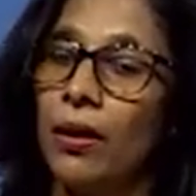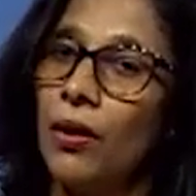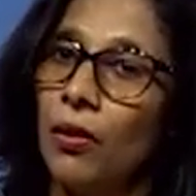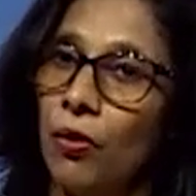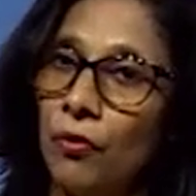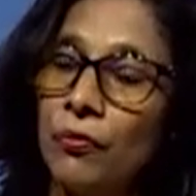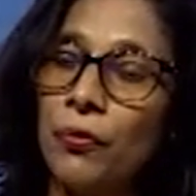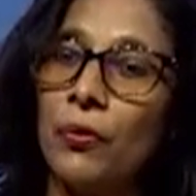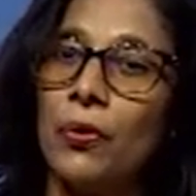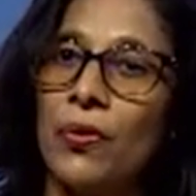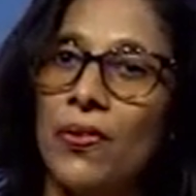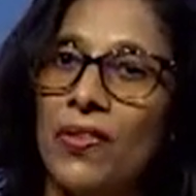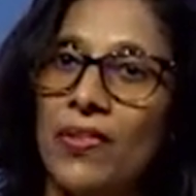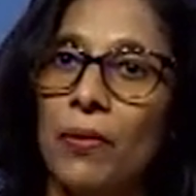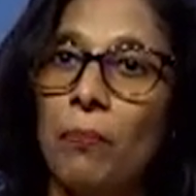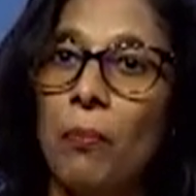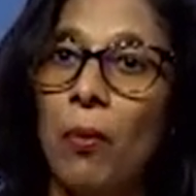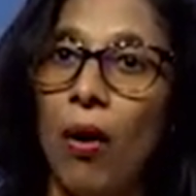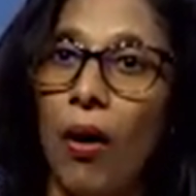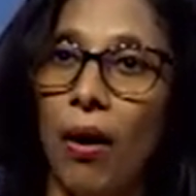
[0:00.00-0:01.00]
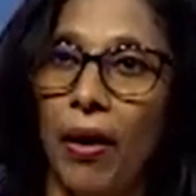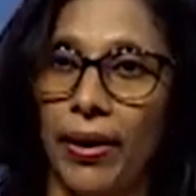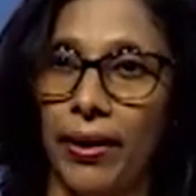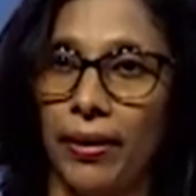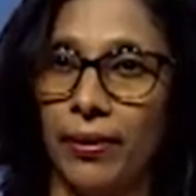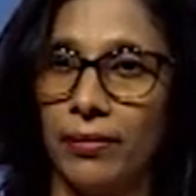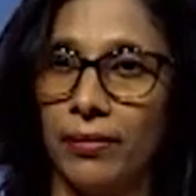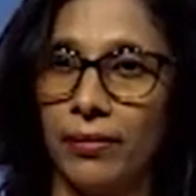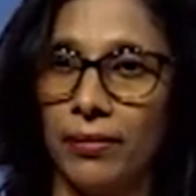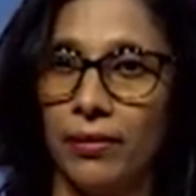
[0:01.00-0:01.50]
Of course, the boy,
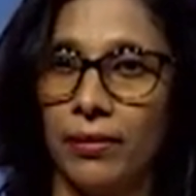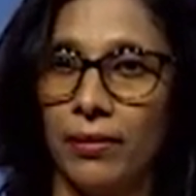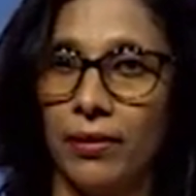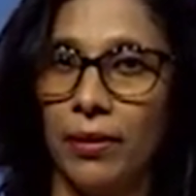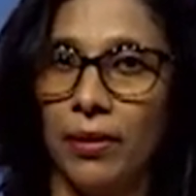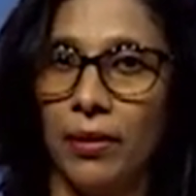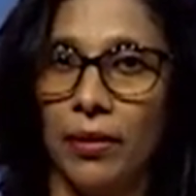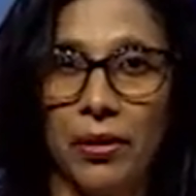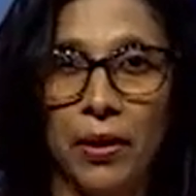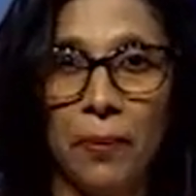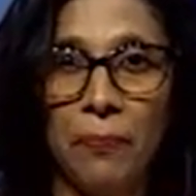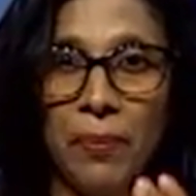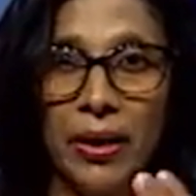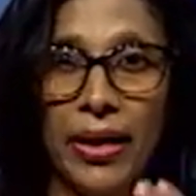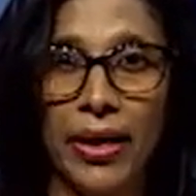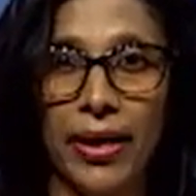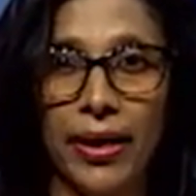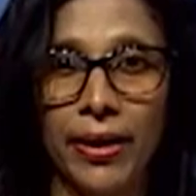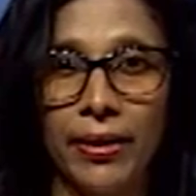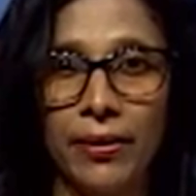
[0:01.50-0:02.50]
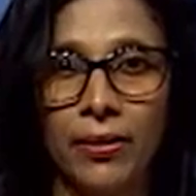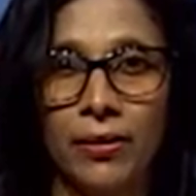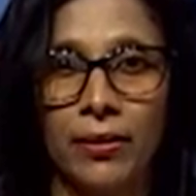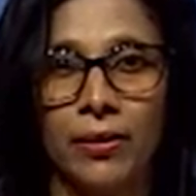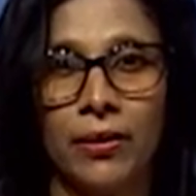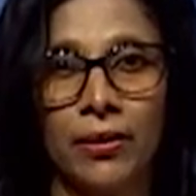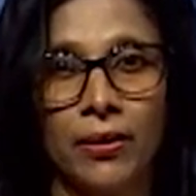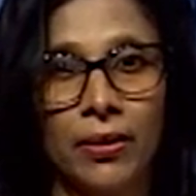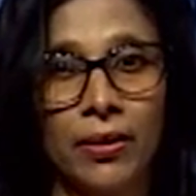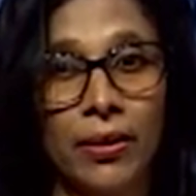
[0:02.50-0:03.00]
the main
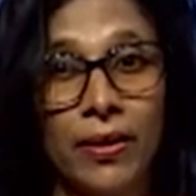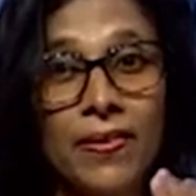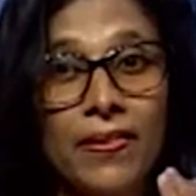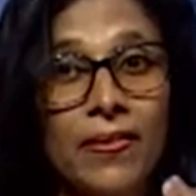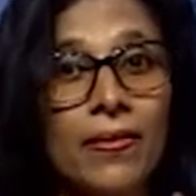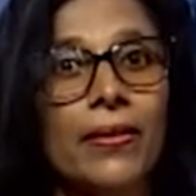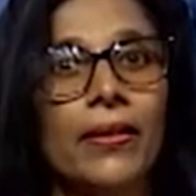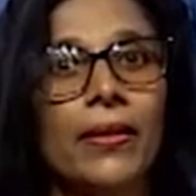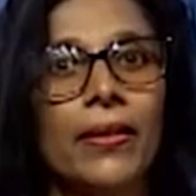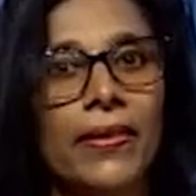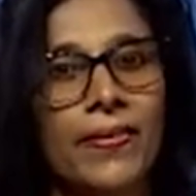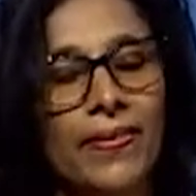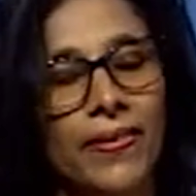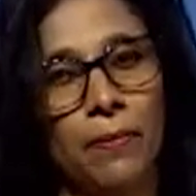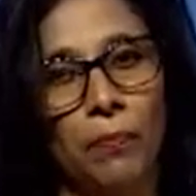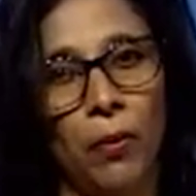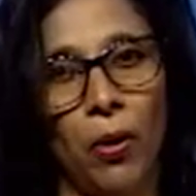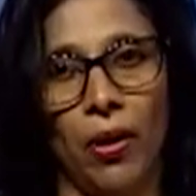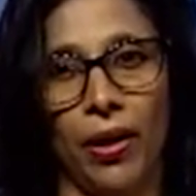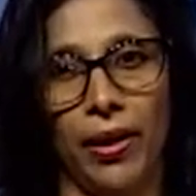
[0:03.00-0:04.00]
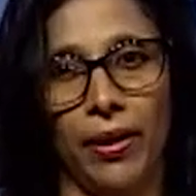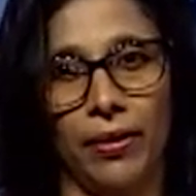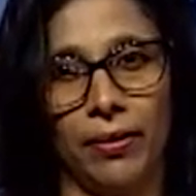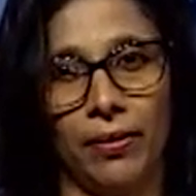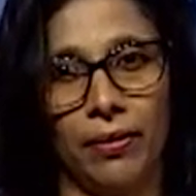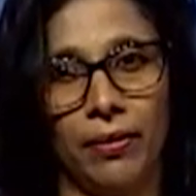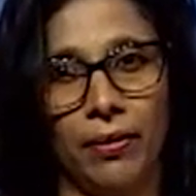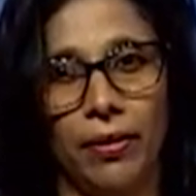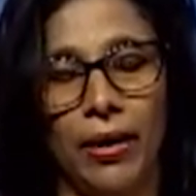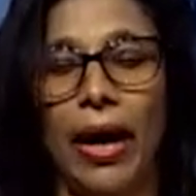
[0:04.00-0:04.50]
concern is the boy
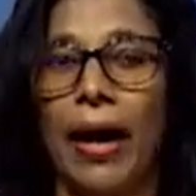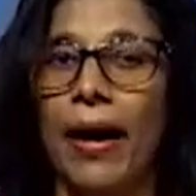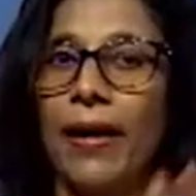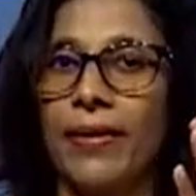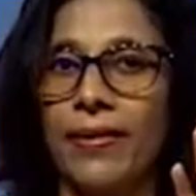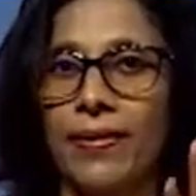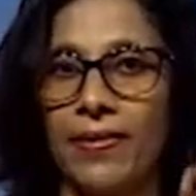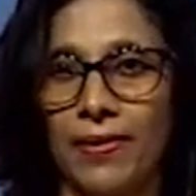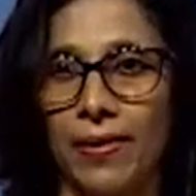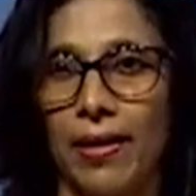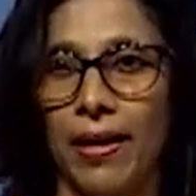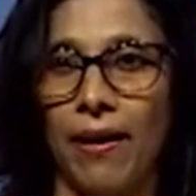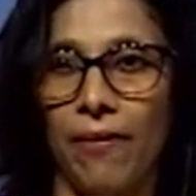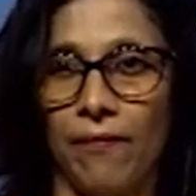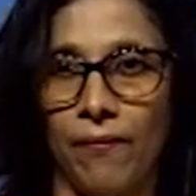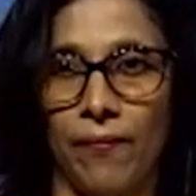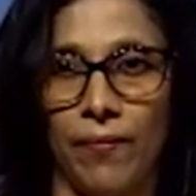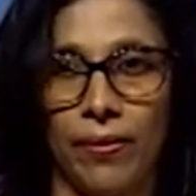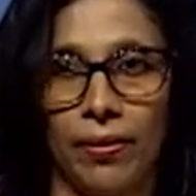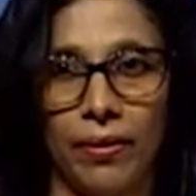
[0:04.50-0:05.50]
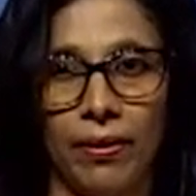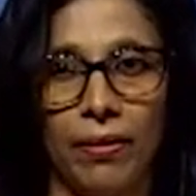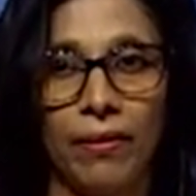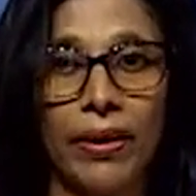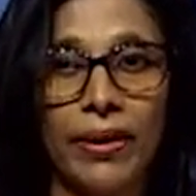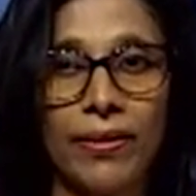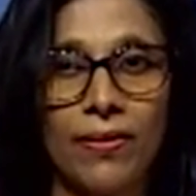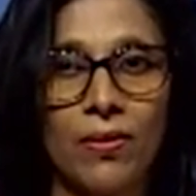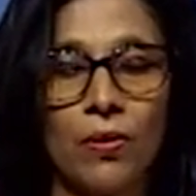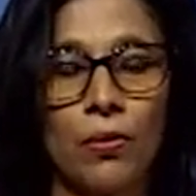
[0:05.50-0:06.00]
and his love,
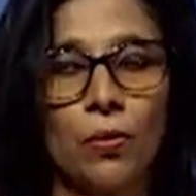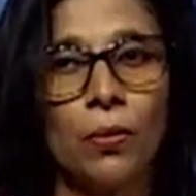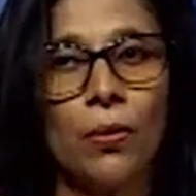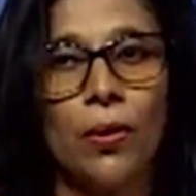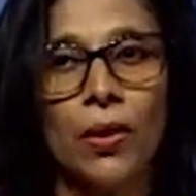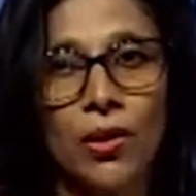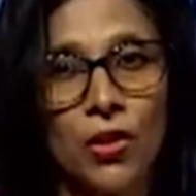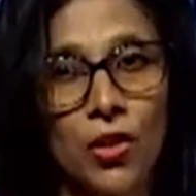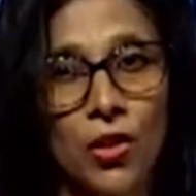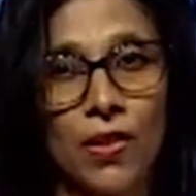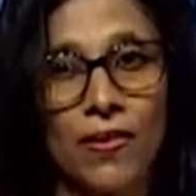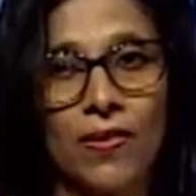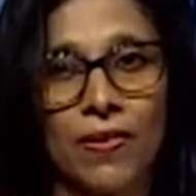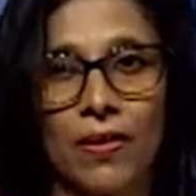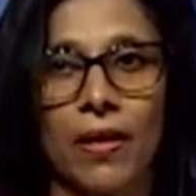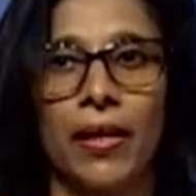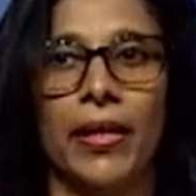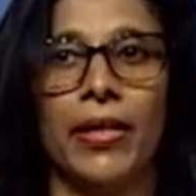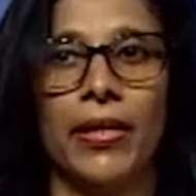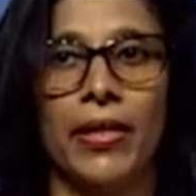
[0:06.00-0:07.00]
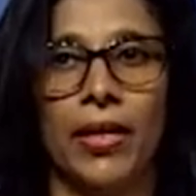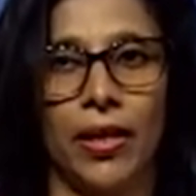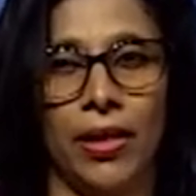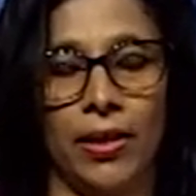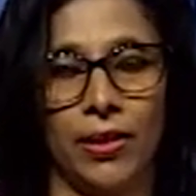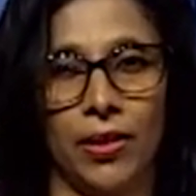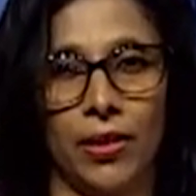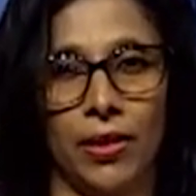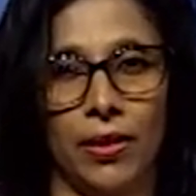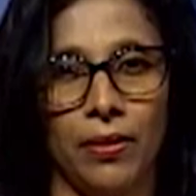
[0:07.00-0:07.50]
right. So, she is kind
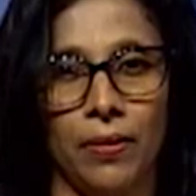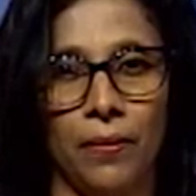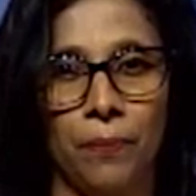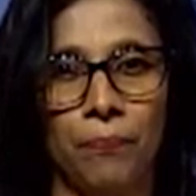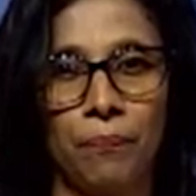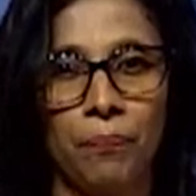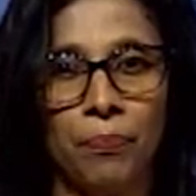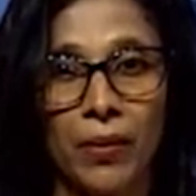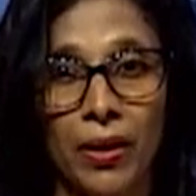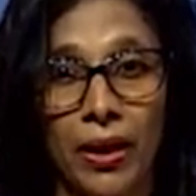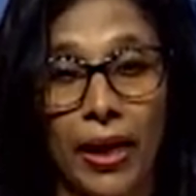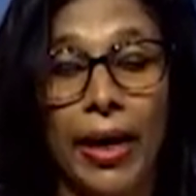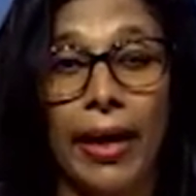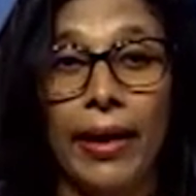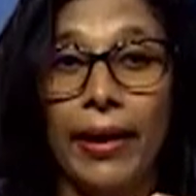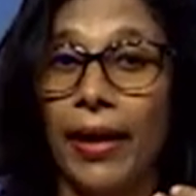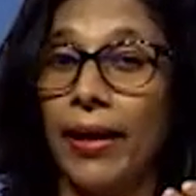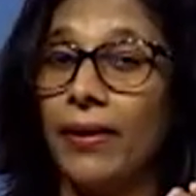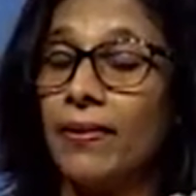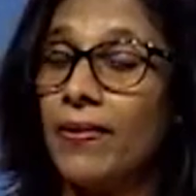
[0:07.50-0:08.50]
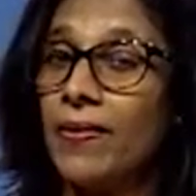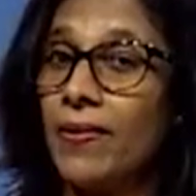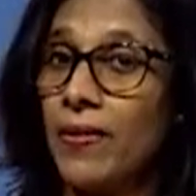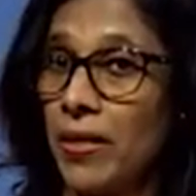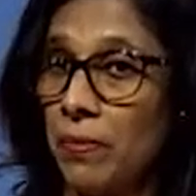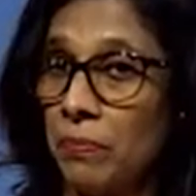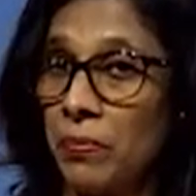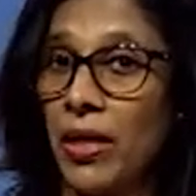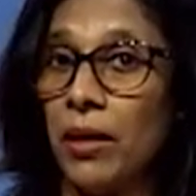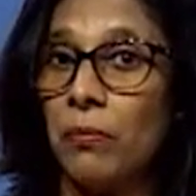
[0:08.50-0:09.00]
hearted and at the
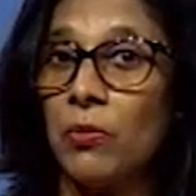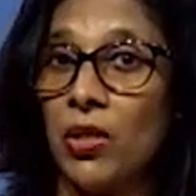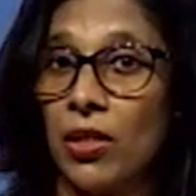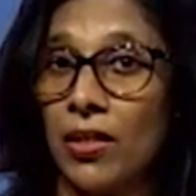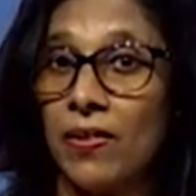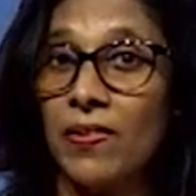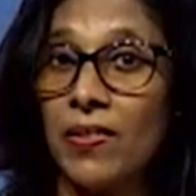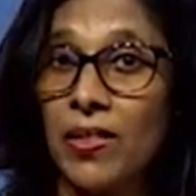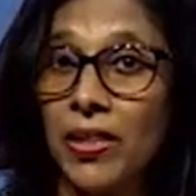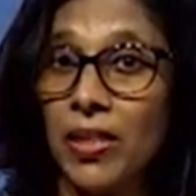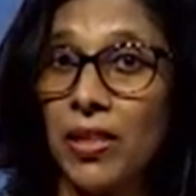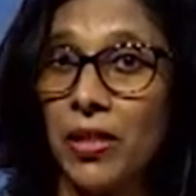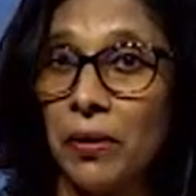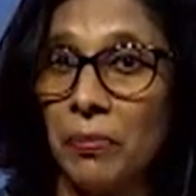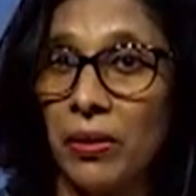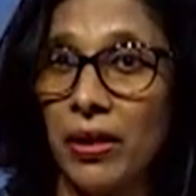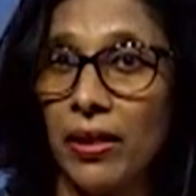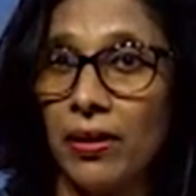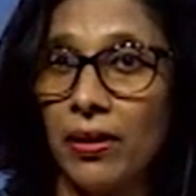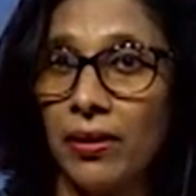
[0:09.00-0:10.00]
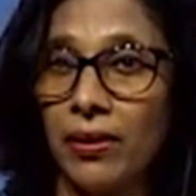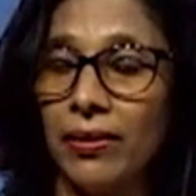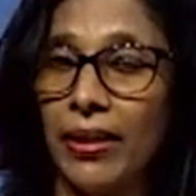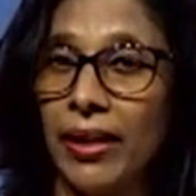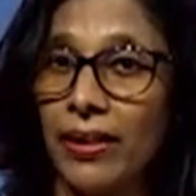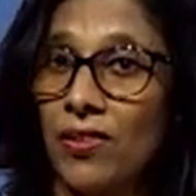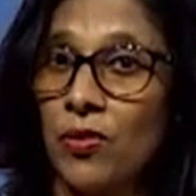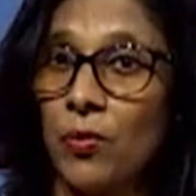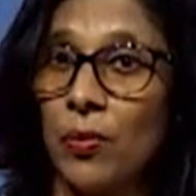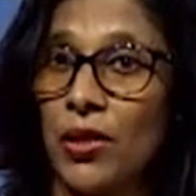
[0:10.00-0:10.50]
same time she is determined.
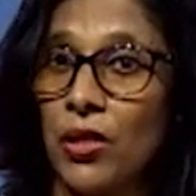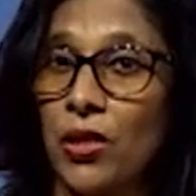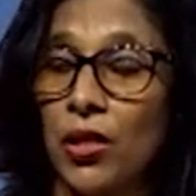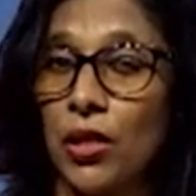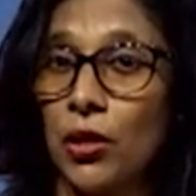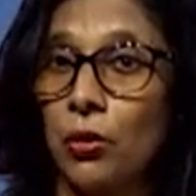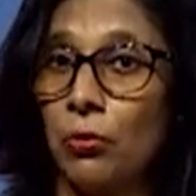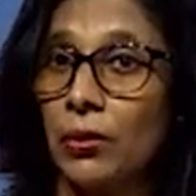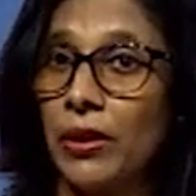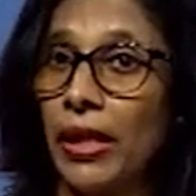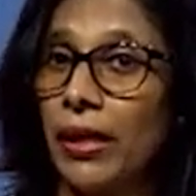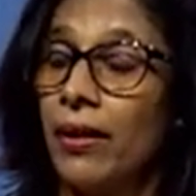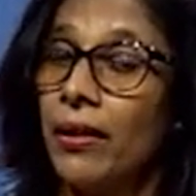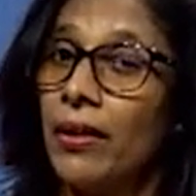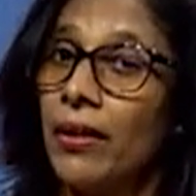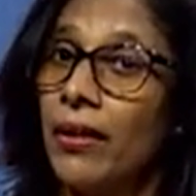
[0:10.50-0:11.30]
That is why she told that